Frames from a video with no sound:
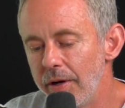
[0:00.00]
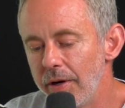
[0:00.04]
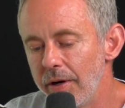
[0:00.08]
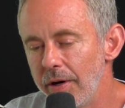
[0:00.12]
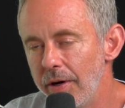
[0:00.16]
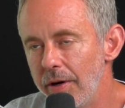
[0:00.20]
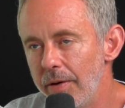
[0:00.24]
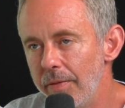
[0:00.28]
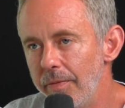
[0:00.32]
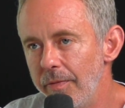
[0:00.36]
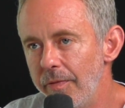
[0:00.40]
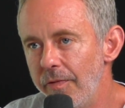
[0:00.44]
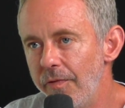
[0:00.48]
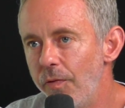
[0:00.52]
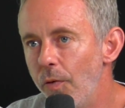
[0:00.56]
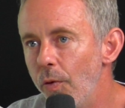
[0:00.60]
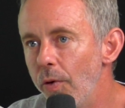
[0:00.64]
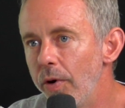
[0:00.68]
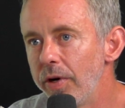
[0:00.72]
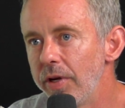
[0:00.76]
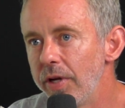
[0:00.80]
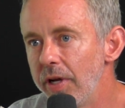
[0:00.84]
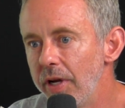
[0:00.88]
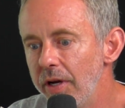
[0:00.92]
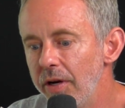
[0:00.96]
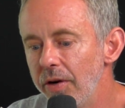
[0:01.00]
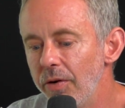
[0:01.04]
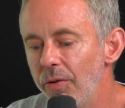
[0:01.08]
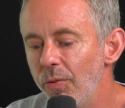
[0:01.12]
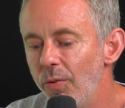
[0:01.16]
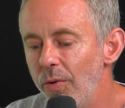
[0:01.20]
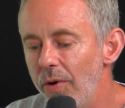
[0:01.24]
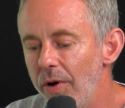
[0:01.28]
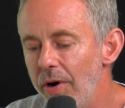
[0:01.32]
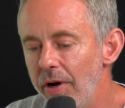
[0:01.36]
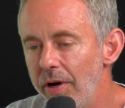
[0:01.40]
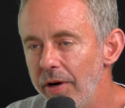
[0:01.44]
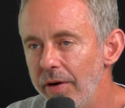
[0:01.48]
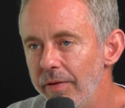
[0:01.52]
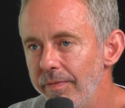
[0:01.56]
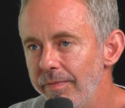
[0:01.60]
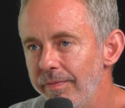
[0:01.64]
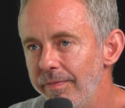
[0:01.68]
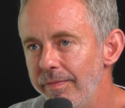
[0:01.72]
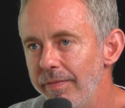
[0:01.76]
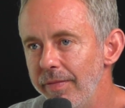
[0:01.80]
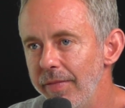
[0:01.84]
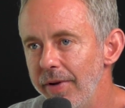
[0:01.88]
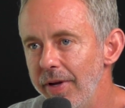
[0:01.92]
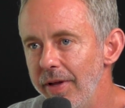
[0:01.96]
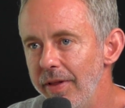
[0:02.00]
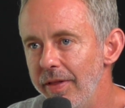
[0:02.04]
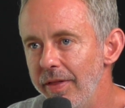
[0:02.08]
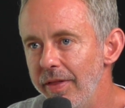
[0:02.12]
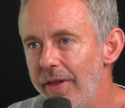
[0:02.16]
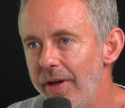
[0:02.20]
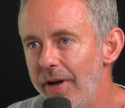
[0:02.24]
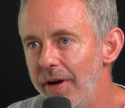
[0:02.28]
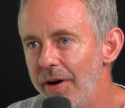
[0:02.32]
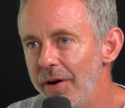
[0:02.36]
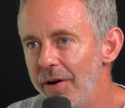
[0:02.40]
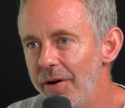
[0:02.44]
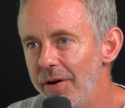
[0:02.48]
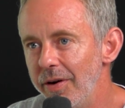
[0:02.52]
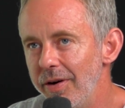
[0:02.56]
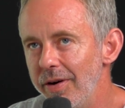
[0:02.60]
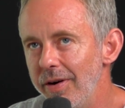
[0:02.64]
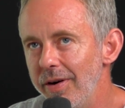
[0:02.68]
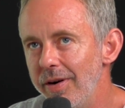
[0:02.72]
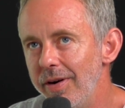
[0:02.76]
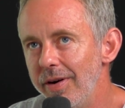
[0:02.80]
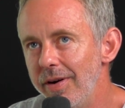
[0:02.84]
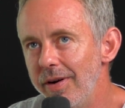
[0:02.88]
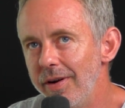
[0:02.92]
14-1 in their